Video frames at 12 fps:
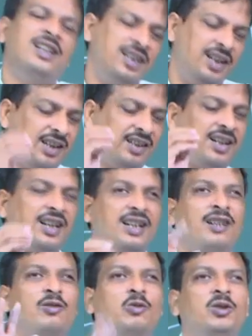Yes, I
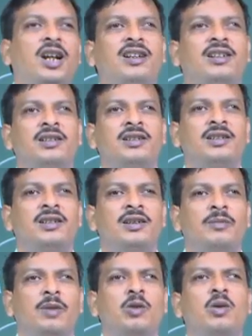can do that,
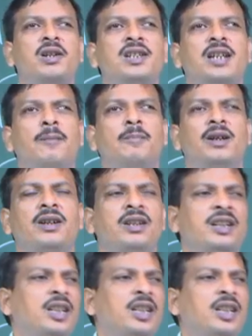but what has happened?